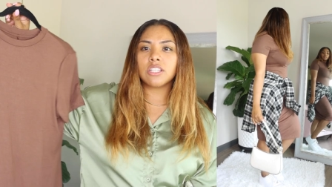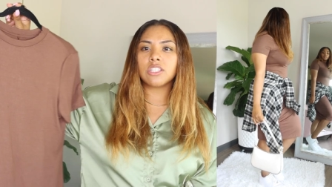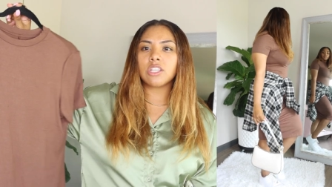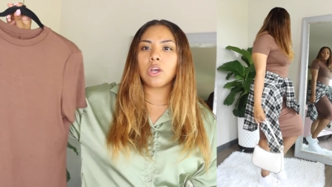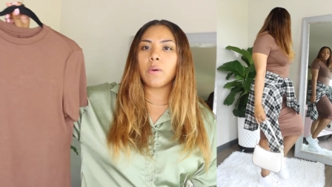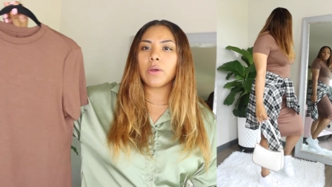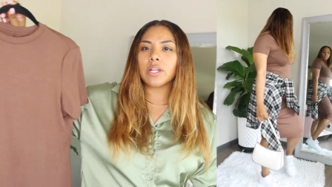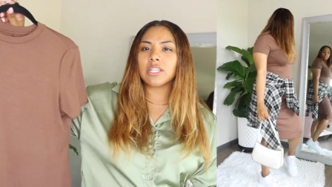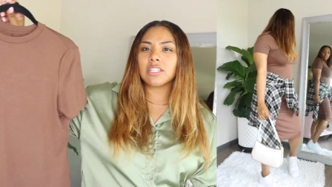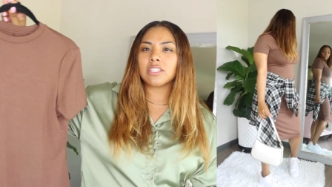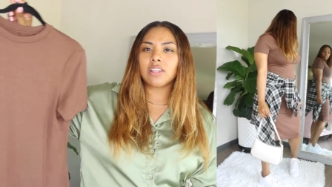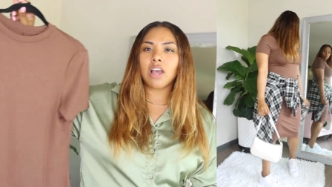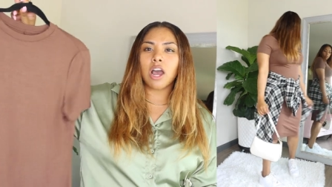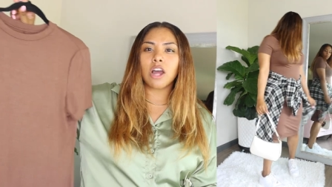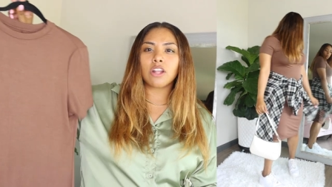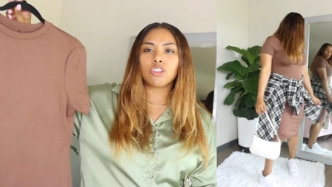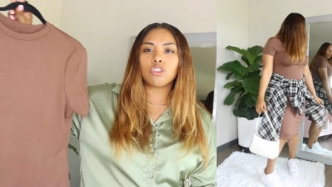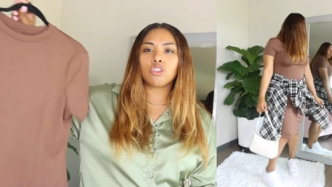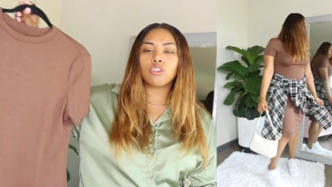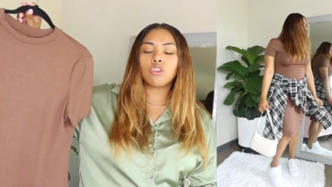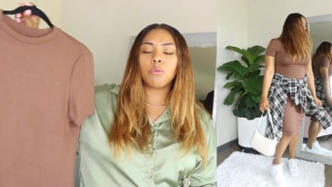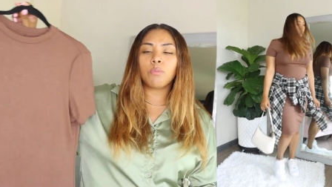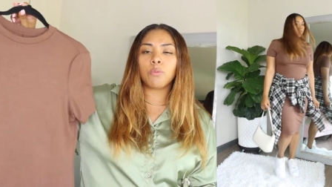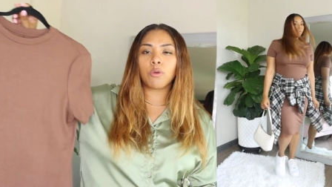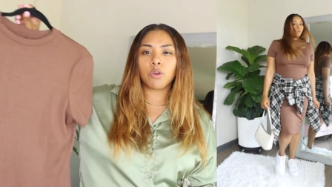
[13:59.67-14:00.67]
So it's not
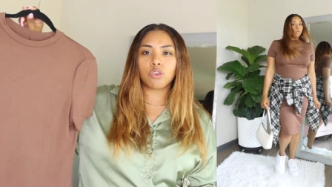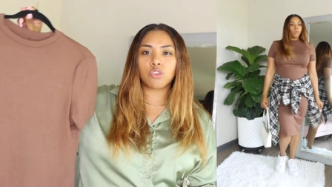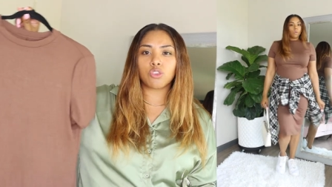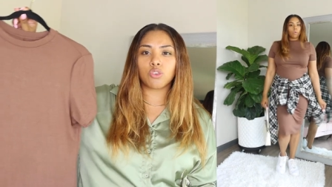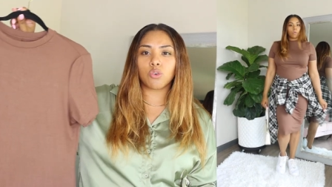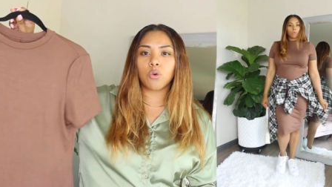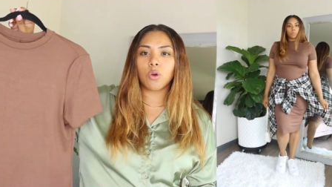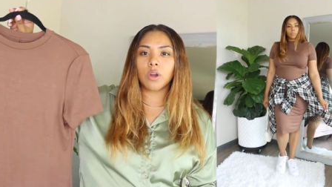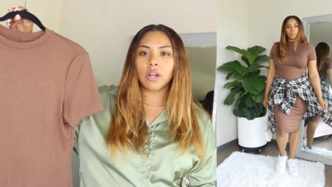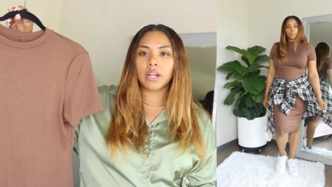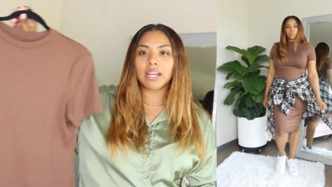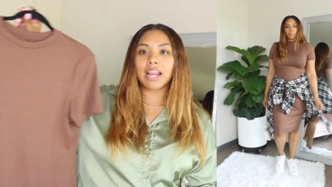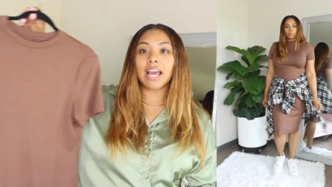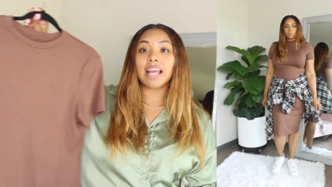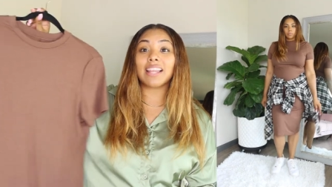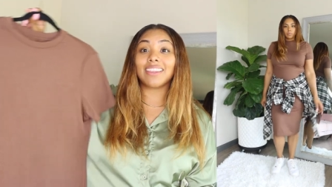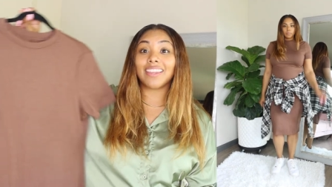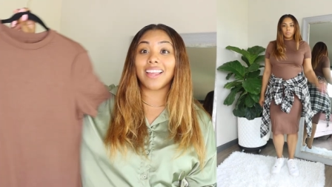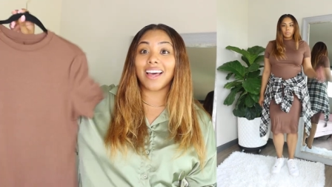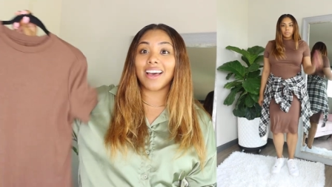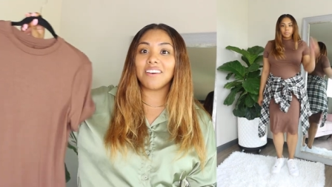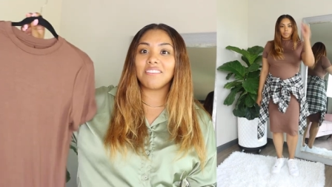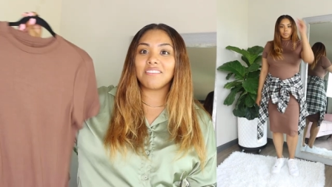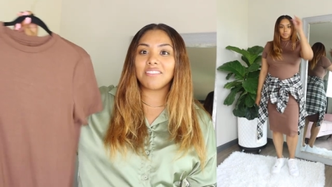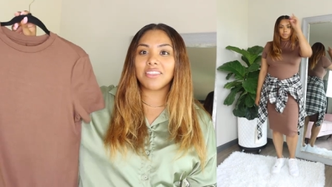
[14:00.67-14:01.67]
super short, and I
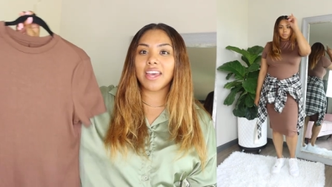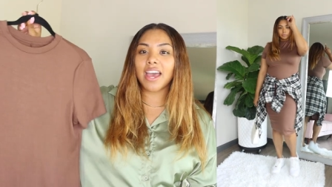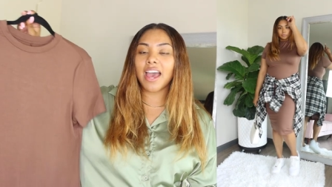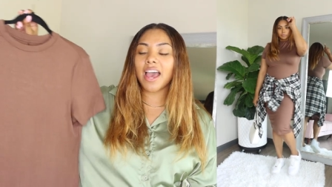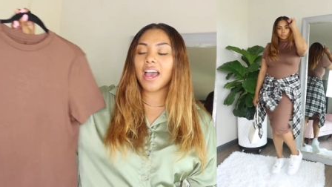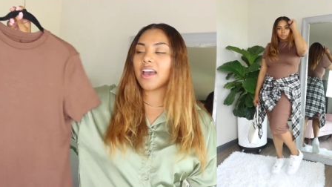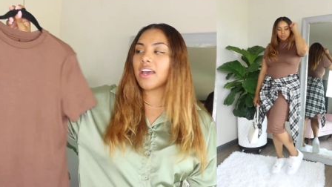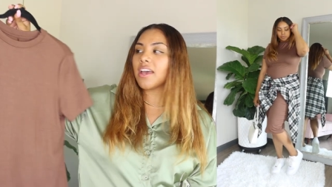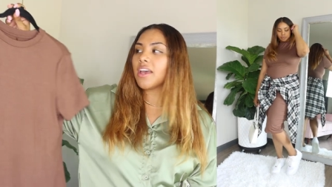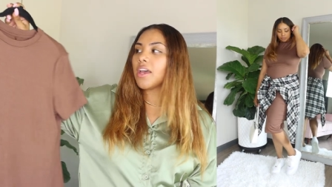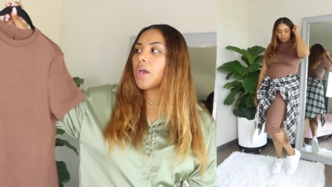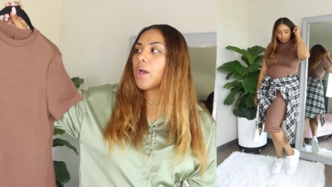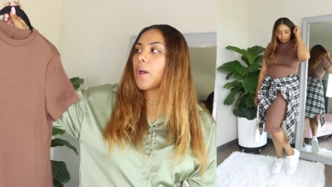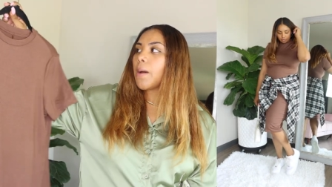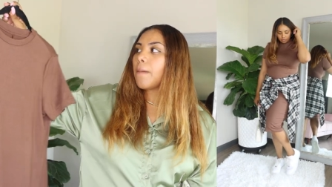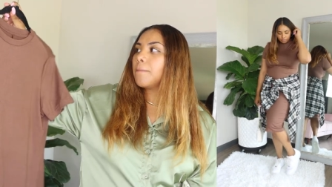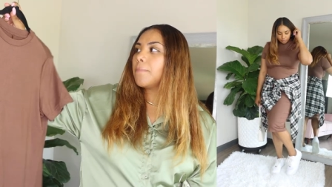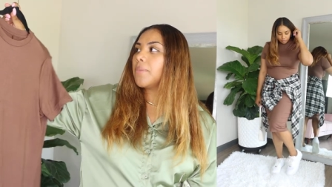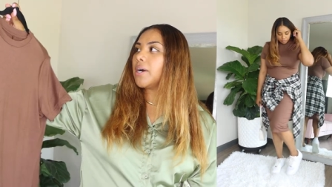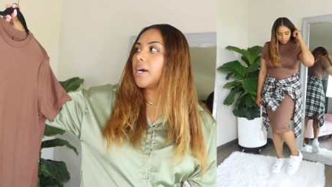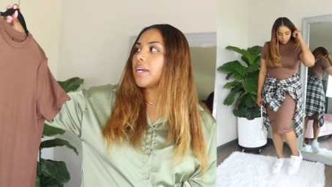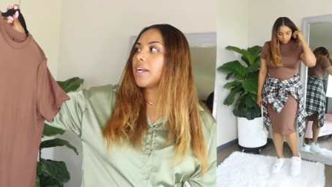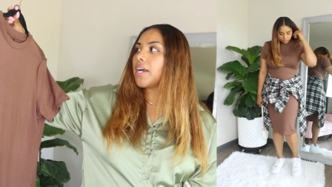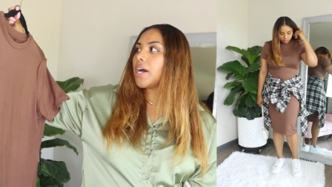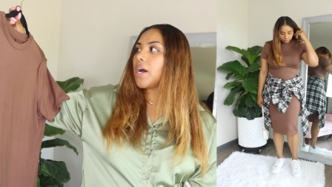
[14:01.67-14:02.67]
love that.
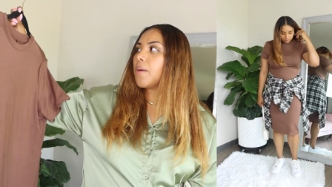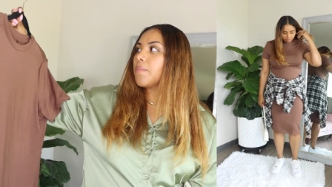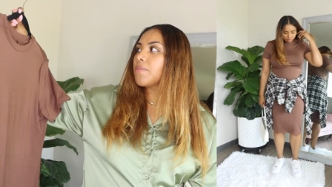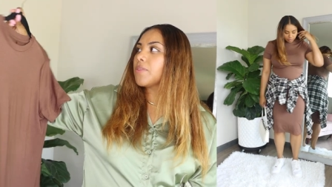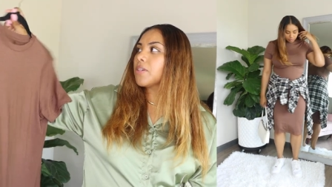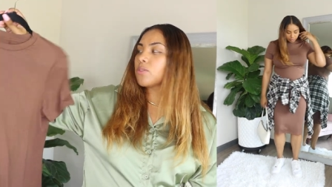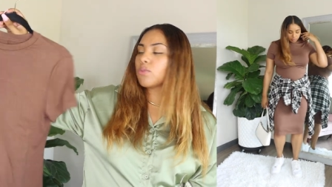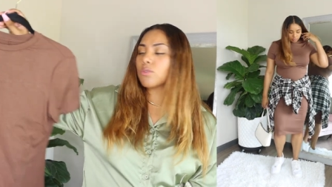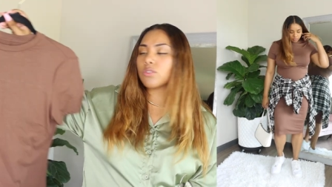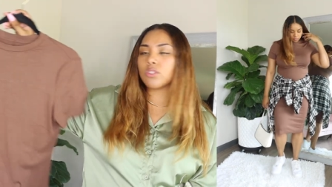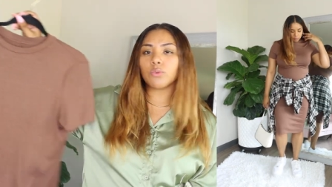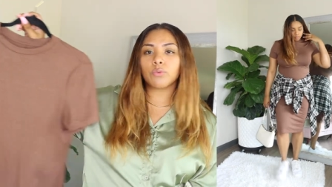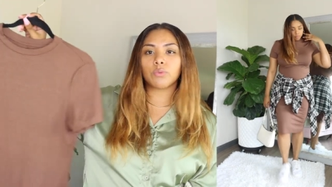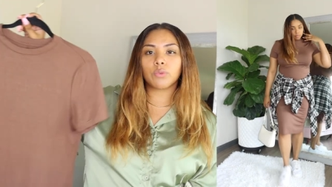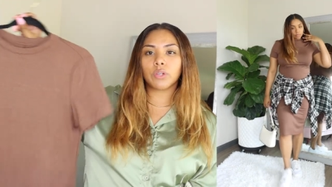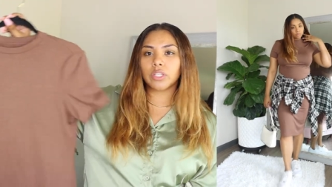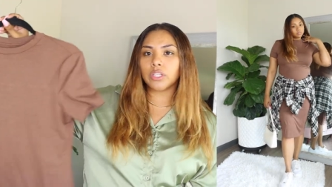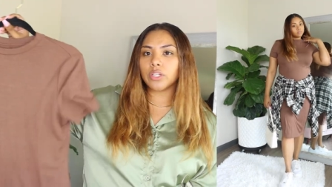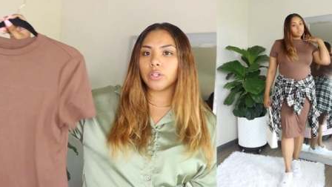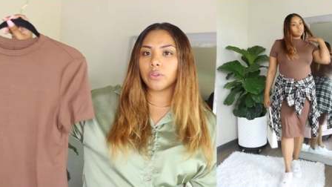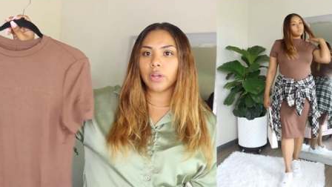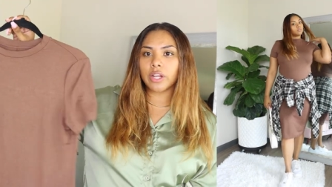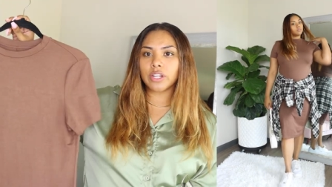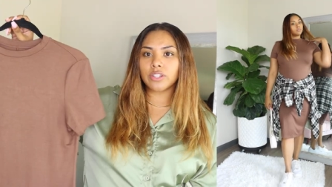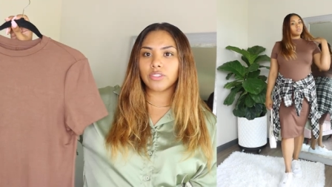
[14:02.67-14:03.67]
But um, this was a
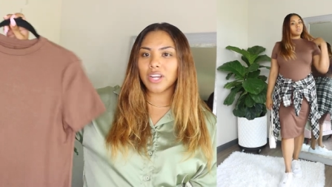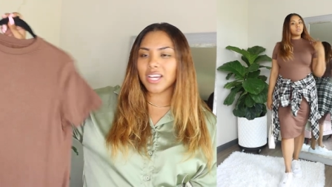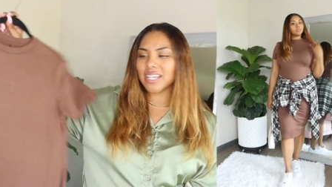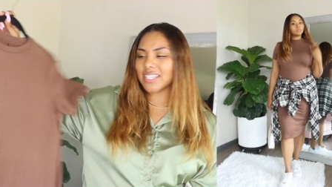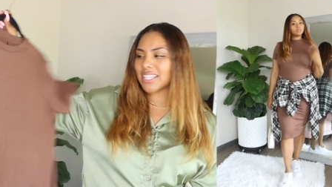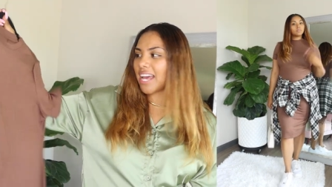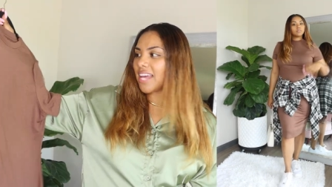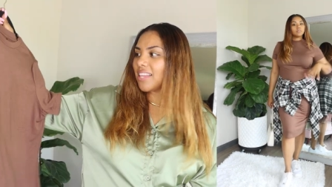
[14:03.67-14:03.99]
really great dress.